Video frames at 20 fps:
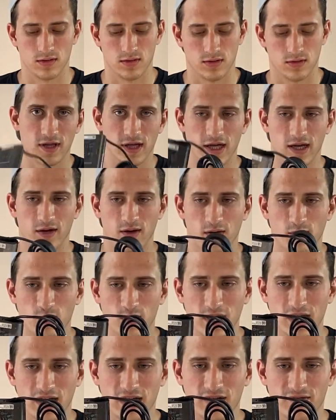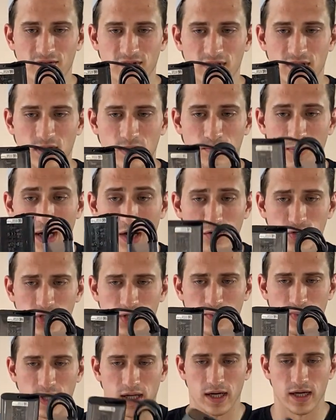Then we have the power
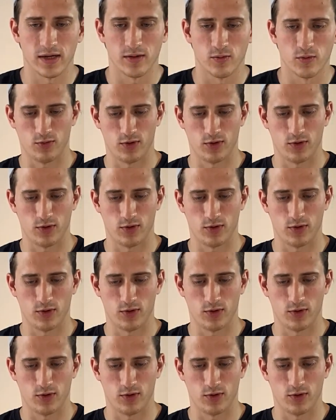supply.